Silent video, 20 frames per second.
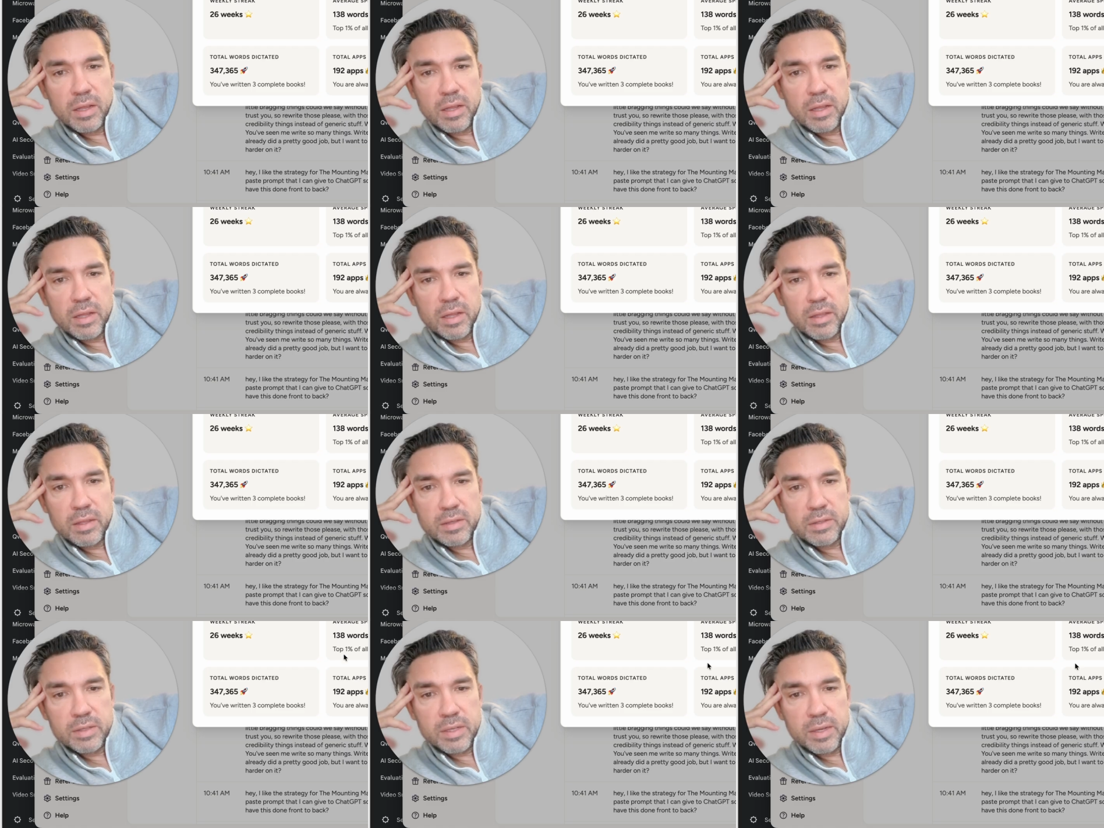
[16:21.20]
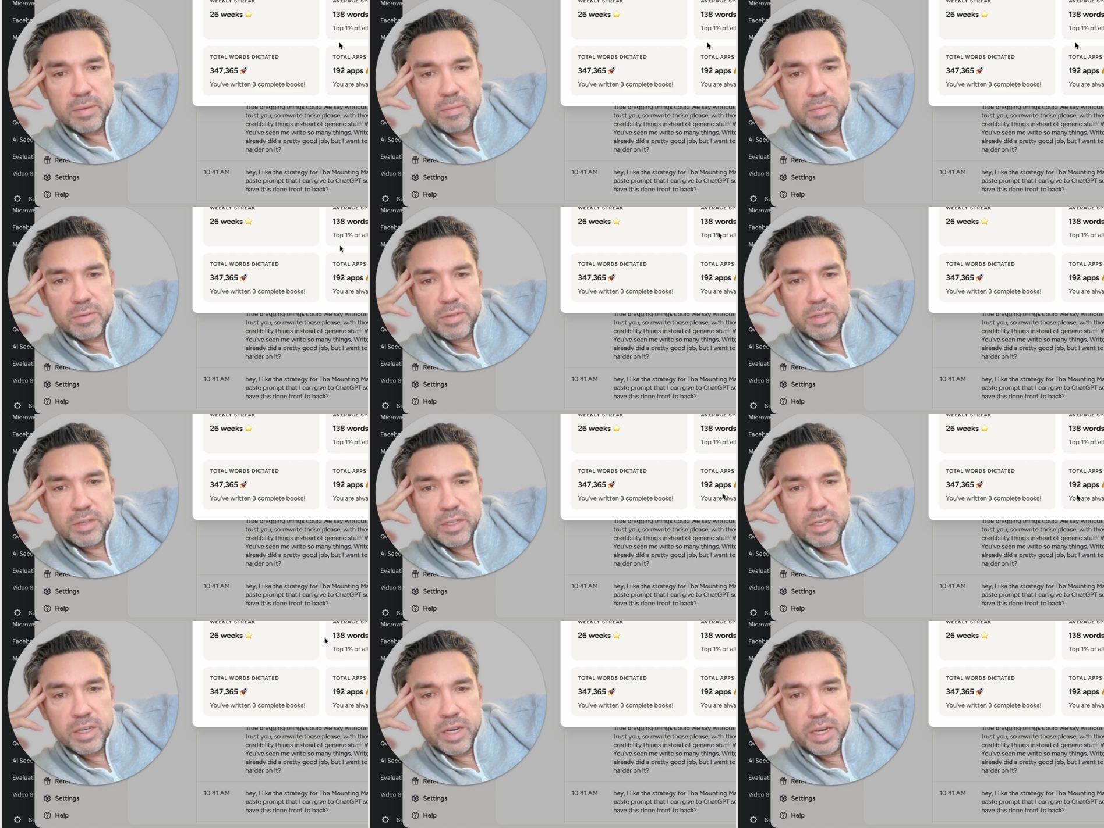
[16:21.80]
This seems to
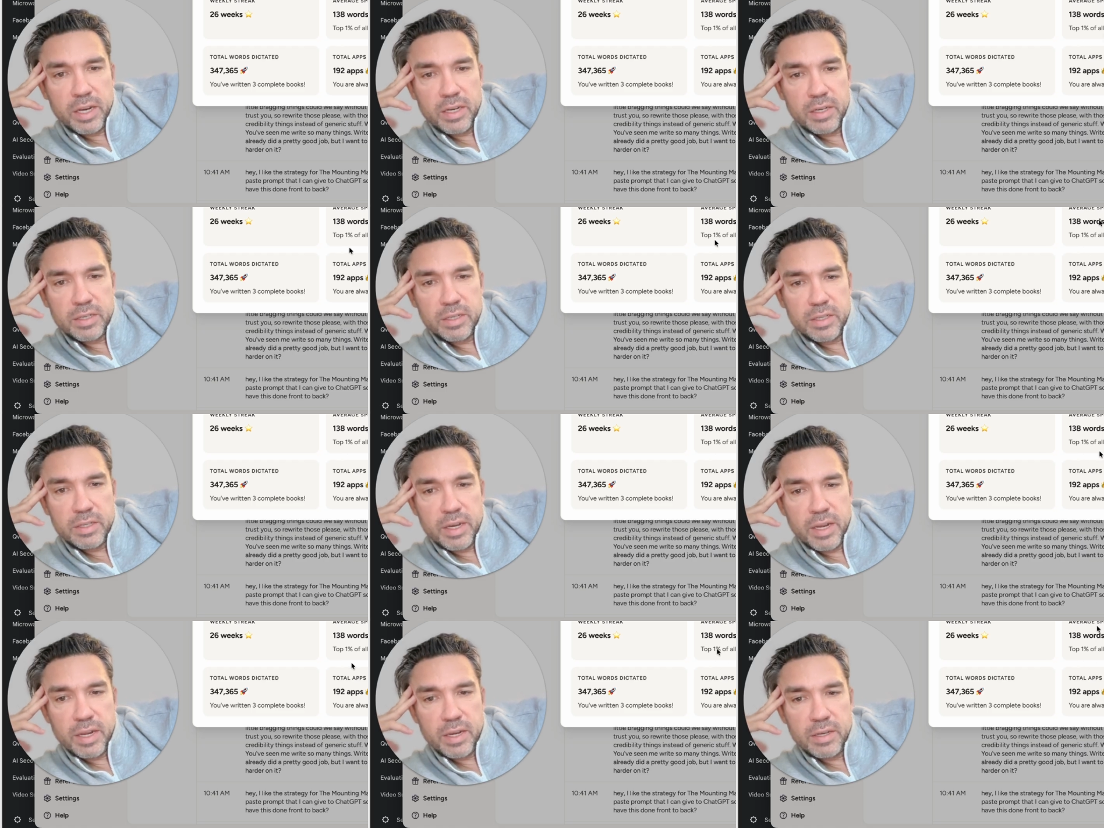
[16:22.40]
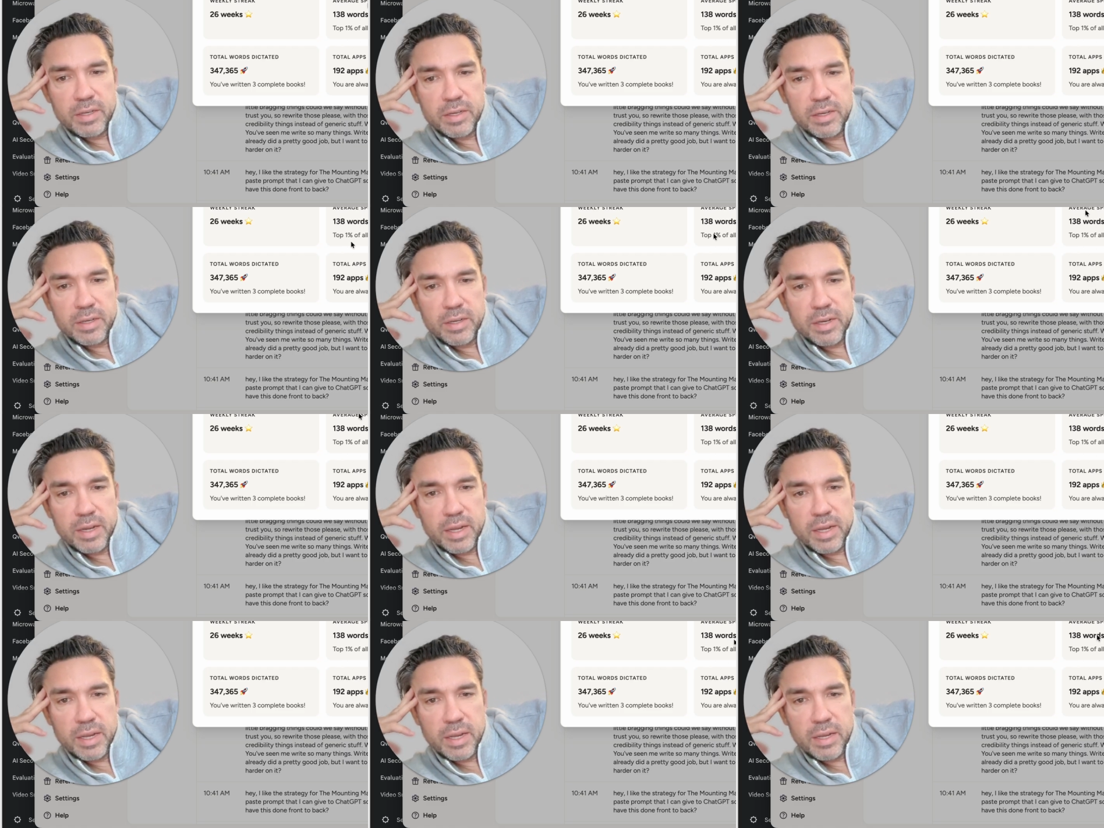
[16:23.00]
change day to
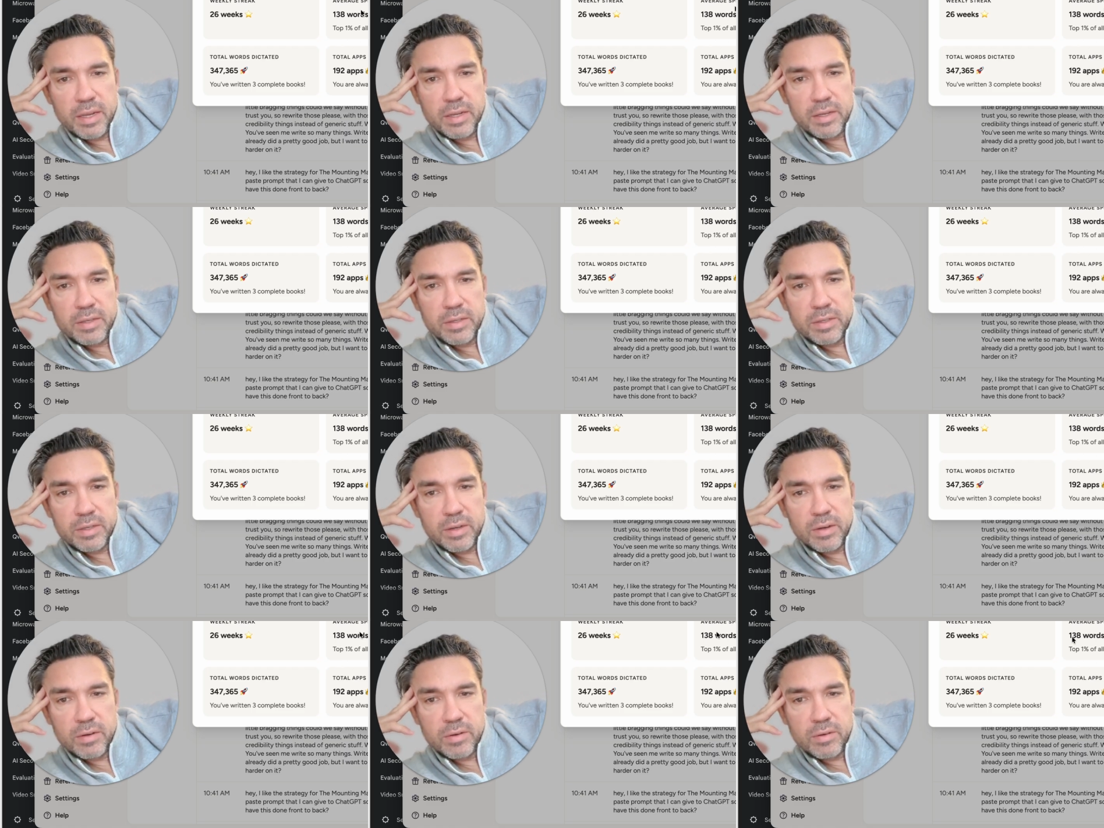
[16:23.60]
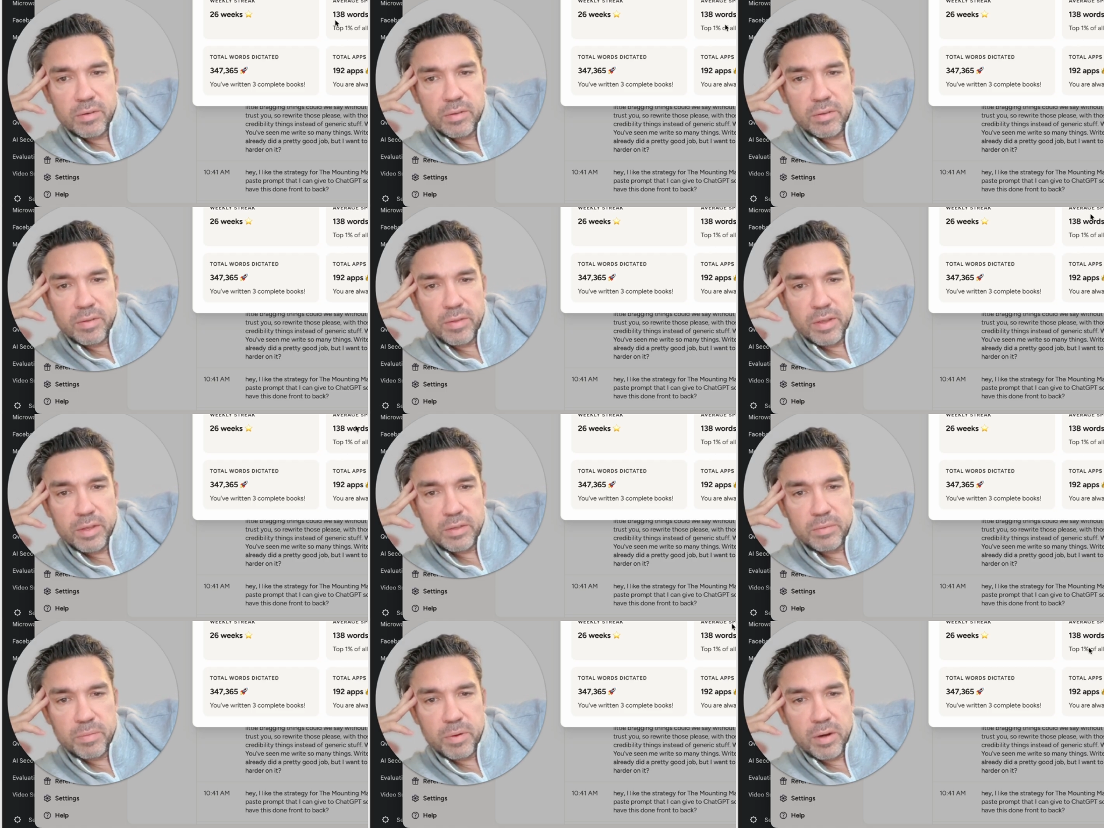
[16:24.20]
day. So
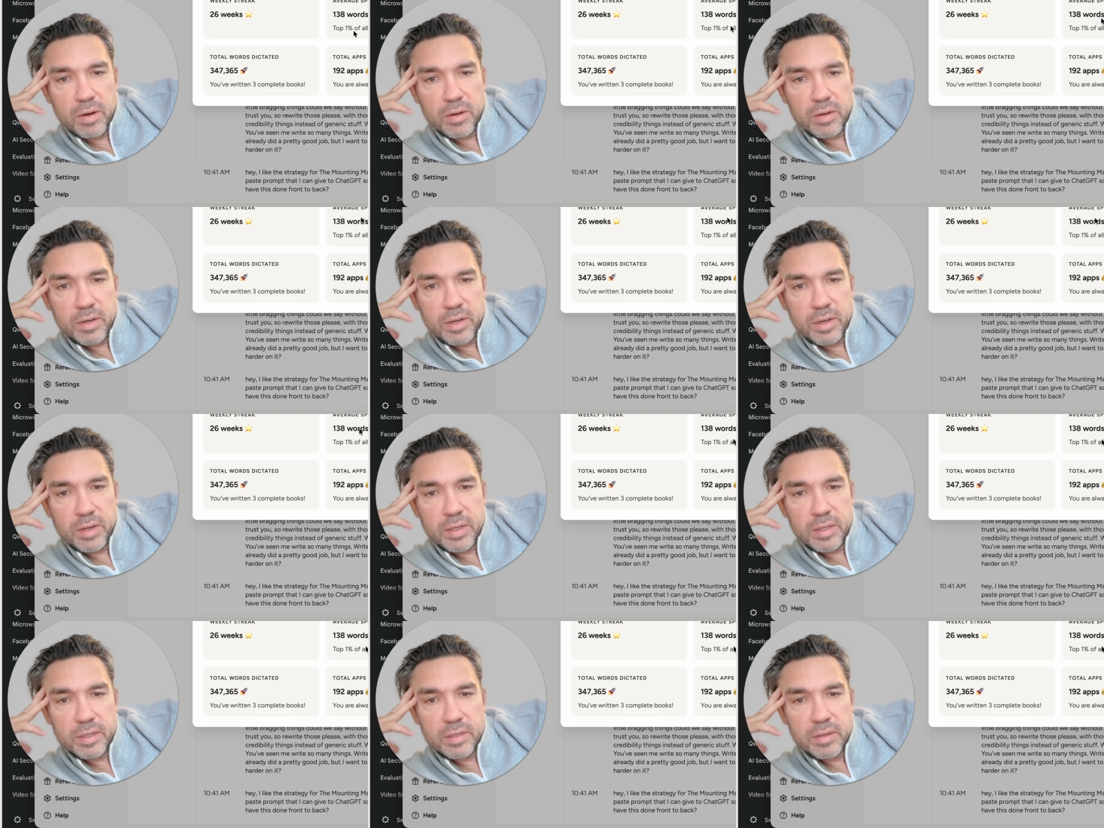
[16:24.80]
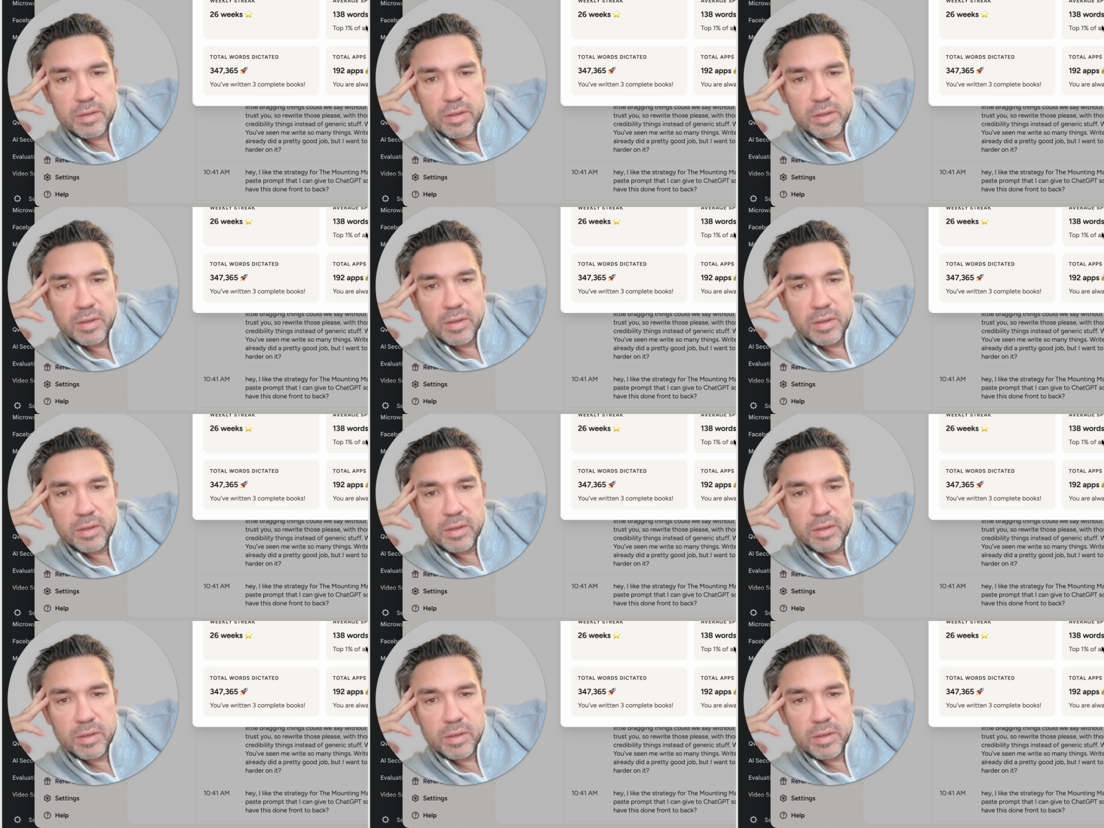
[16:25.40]
this part does.